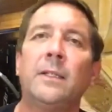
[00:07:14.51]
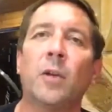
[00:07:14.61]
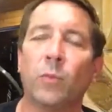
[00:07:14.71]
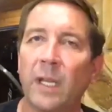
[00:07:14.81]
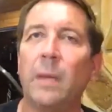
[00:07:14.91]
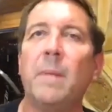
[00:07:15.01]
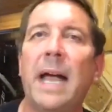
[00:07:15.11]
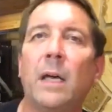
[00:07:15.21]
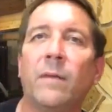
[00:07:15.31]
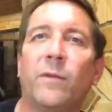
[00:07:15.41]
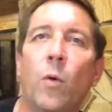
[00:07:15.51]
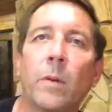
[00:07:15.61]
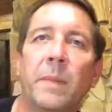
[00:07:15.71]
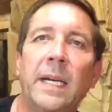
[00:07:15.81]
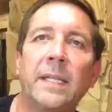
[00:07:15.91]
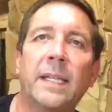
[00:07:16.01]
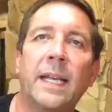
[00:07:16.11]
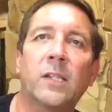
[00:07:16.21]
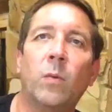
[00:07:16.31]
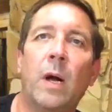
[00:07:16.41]
to run the mile in four minutes,
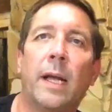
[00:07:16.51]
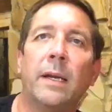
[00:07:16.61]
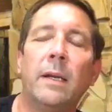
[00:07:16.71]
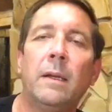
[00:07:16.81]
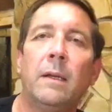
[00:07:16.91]
guess what?